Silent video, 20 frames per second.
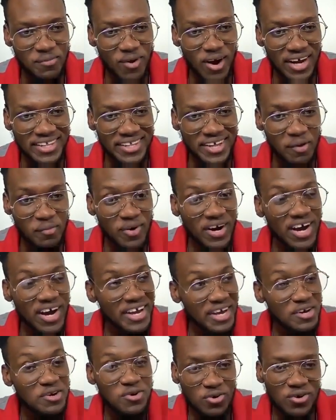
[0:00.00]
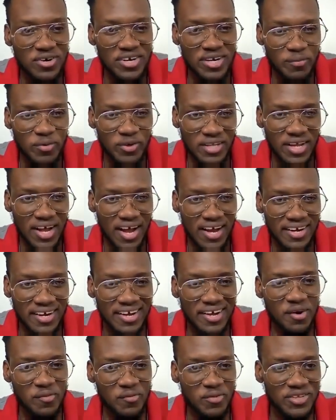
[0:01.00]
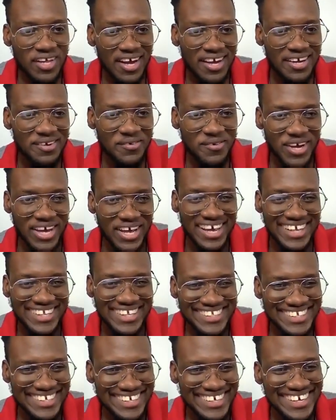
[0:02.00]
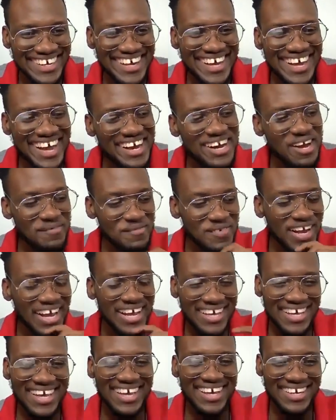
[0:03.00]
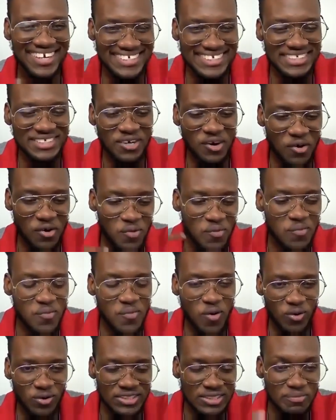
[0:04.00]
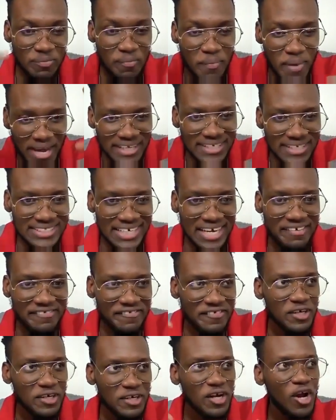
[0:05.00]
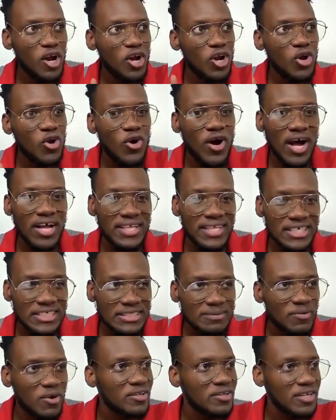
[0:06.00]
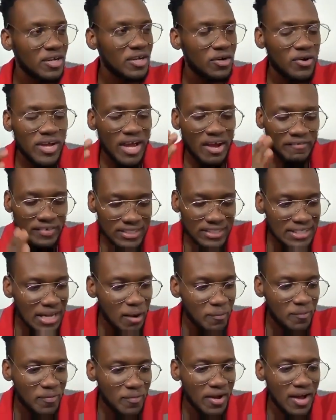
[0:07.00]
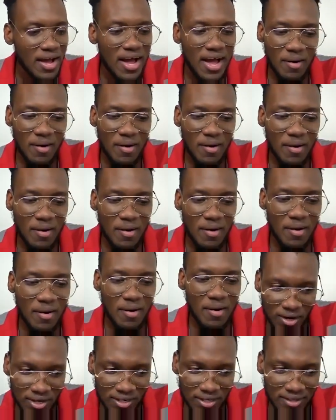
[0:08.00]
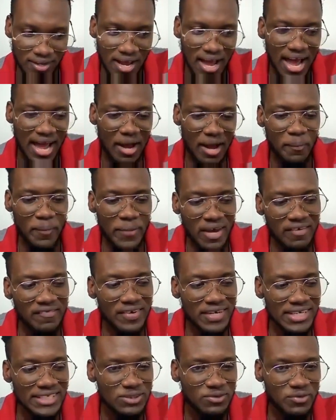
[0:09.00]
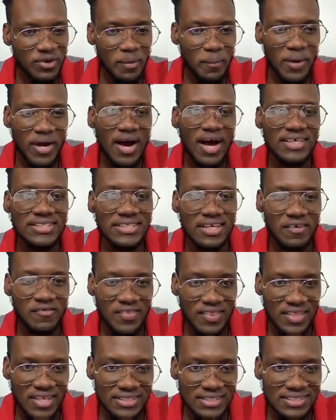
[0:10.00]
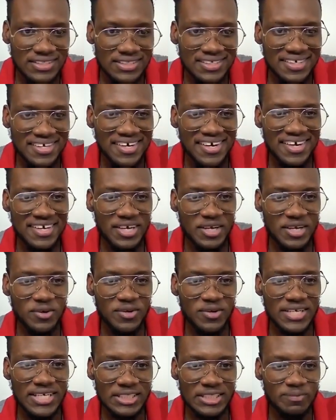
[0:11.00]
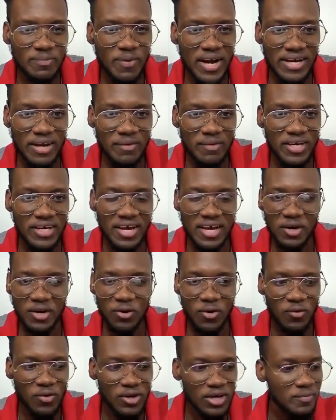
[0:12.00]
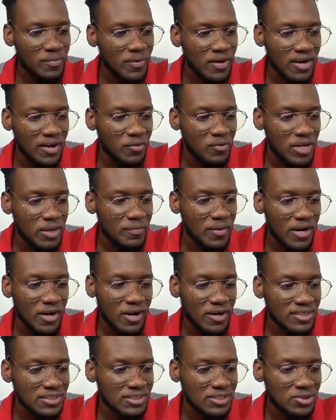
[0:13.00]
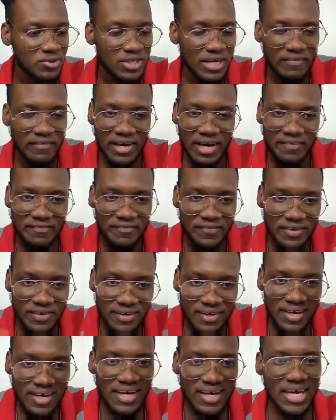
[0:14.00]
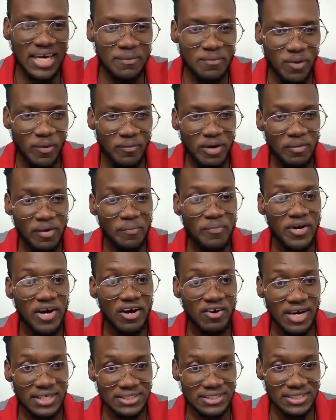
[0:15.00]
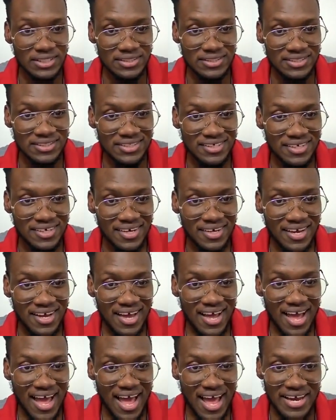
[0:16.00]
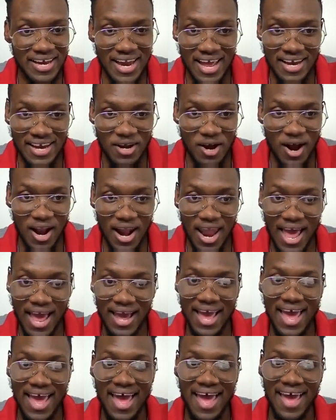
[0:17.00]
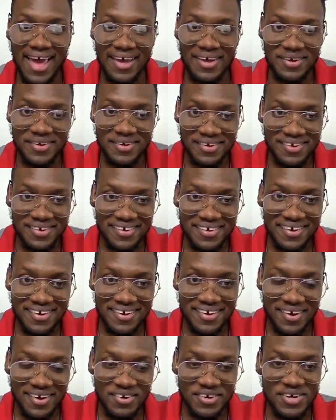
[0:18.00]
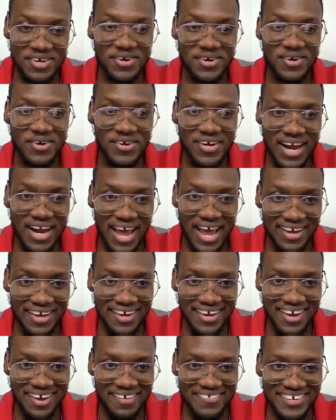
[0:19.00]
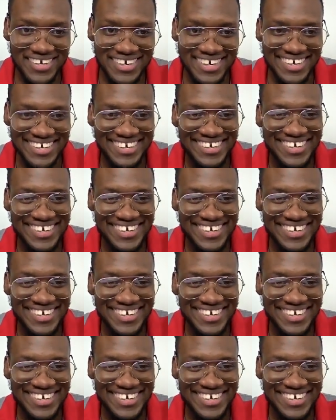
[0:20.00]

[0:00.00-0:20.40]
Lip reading: brought on because you put on the weight. And I'm like, yeah, this is how most men tend to look at things. But you have to stop and be like, you know what? I am behaving this way because of this. This pandemic, Wolipa girls to never get to keep up them appearances. And then you're like, hey, how do you look like? You get me?